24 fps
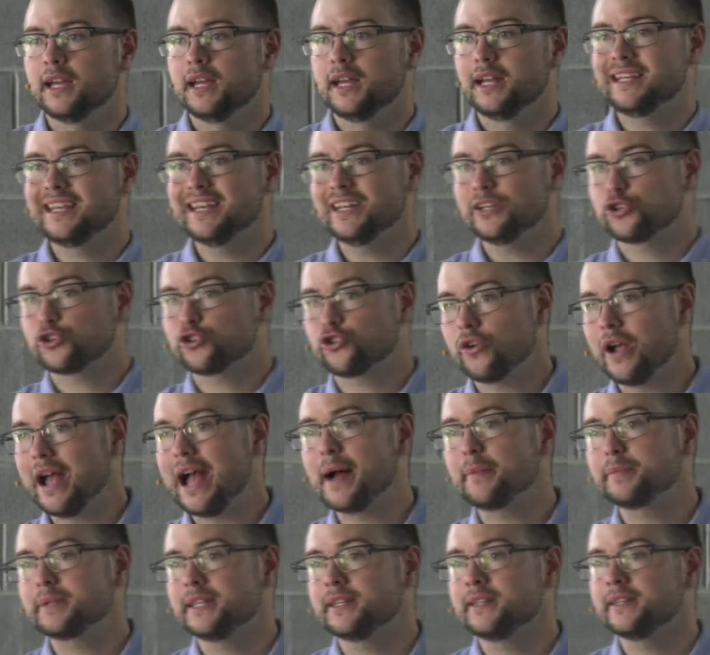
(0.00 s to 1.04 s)
and get
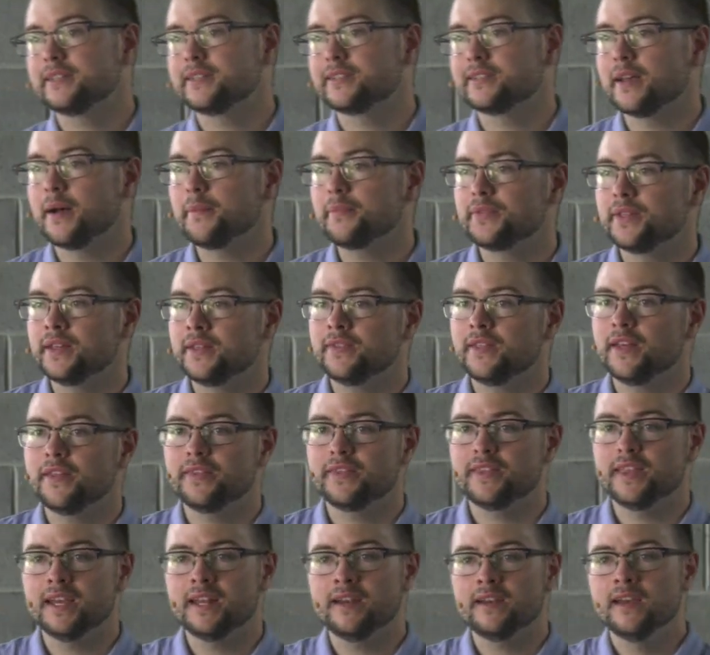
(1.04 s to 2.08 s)
trapped into something
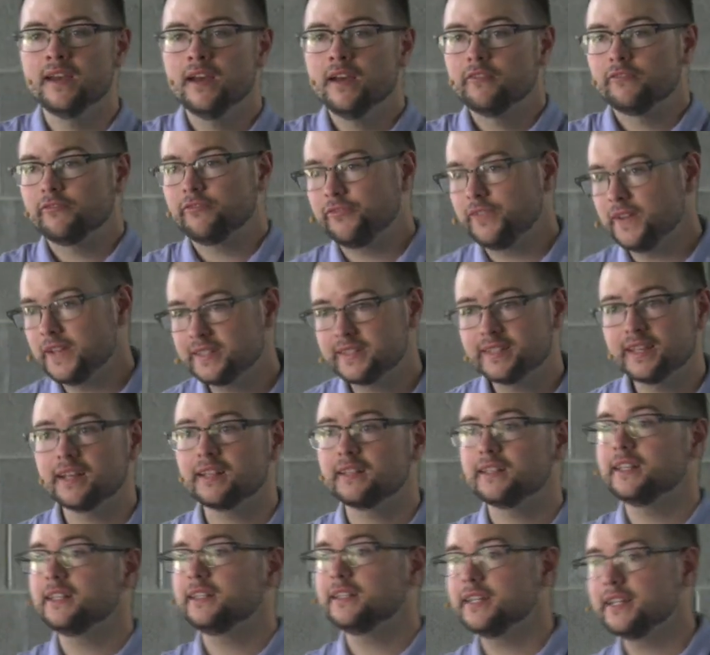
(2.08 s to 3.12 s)
that then
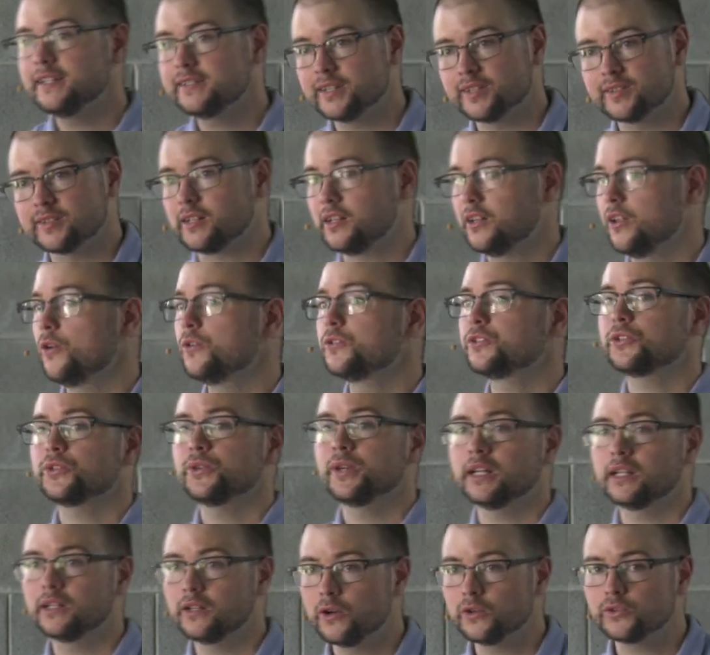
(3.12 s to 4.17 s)
physically leads us closer
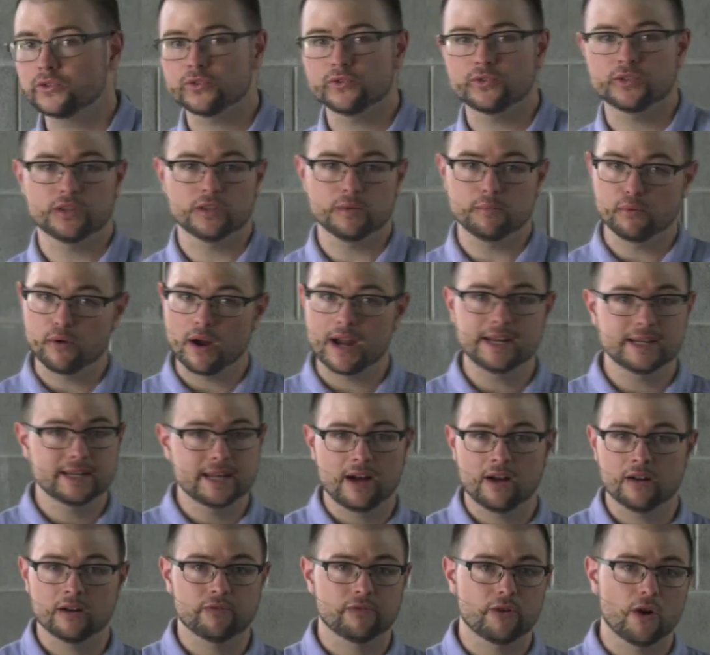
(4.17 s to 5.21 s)
and closer to the
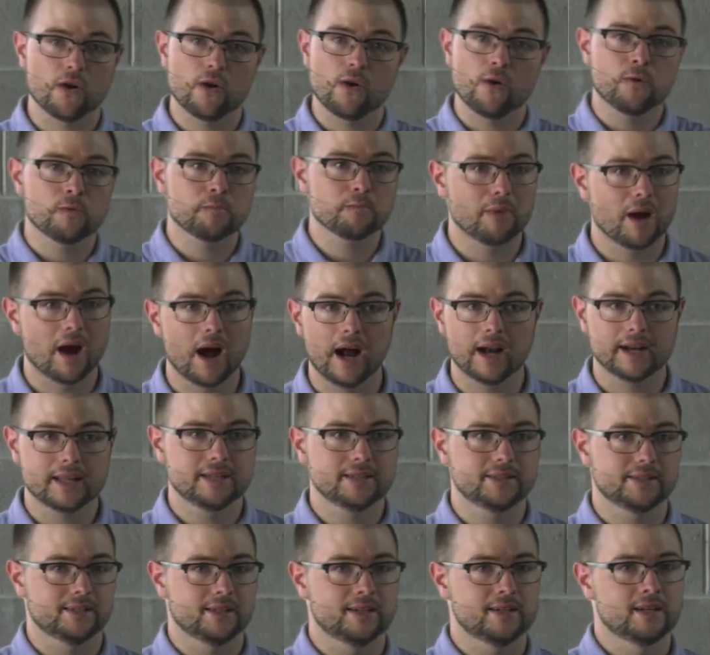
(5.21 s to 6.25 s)
breakdown of our own
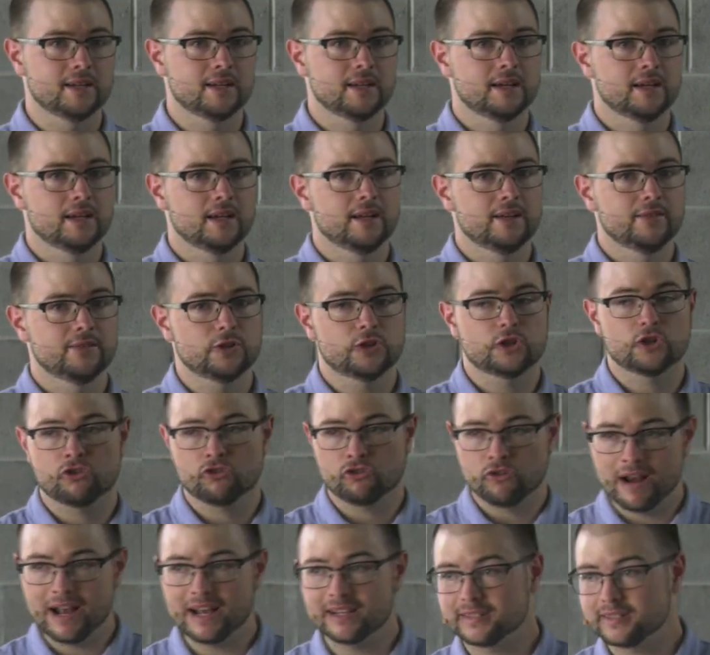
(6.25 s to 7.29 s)
bodies and the
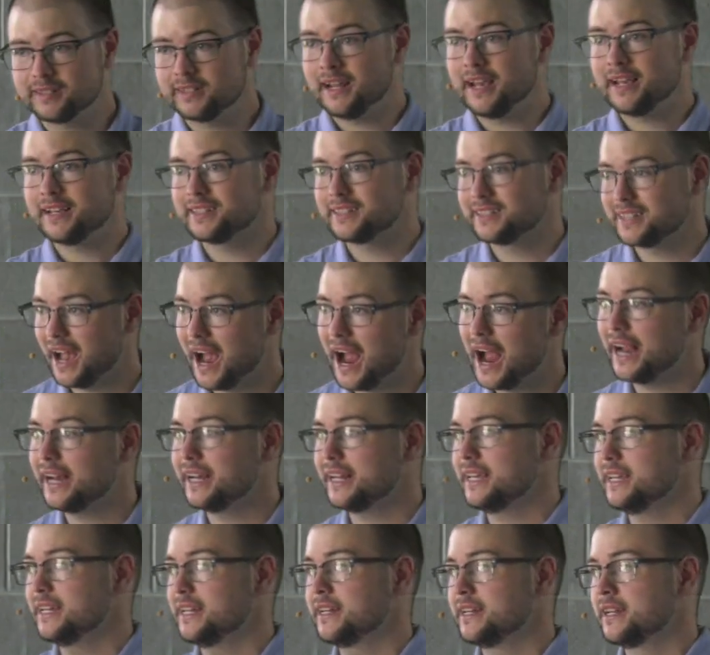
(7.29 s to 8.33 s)
stress and
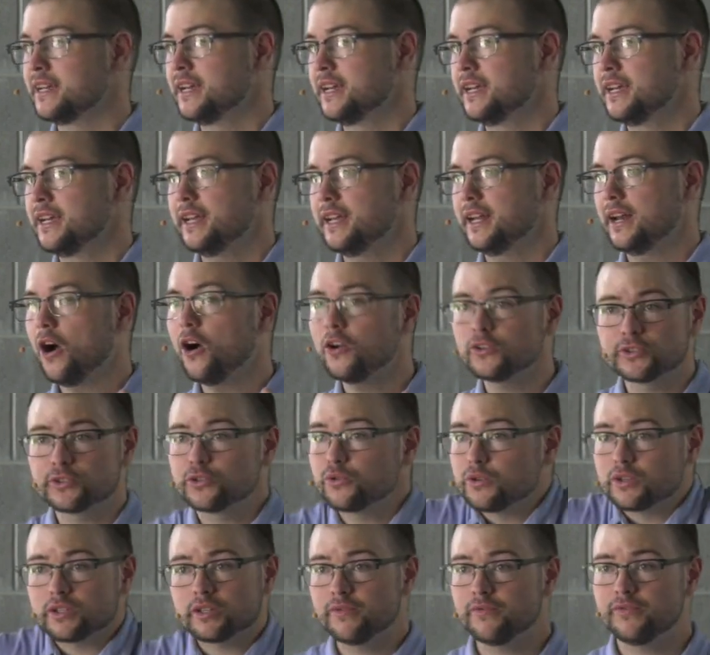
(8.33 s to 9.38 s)
anxiety and all
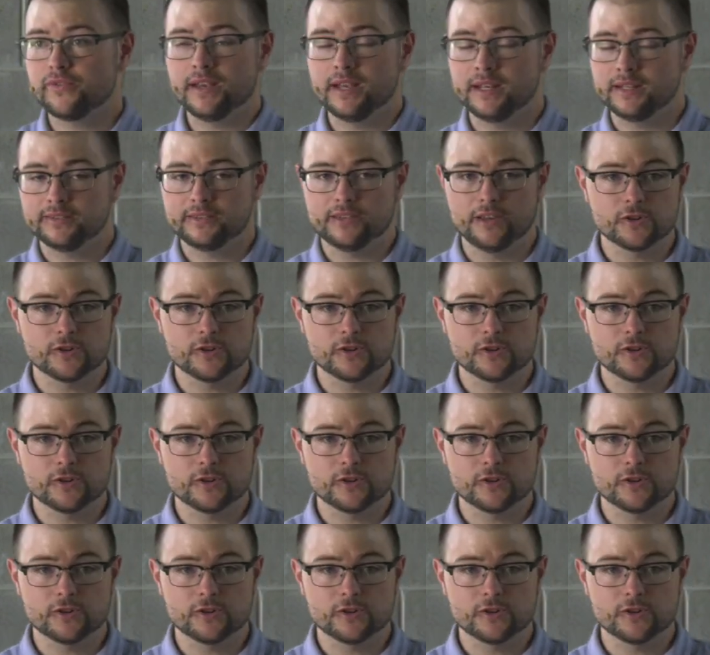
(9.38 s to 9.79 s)
sorts of things.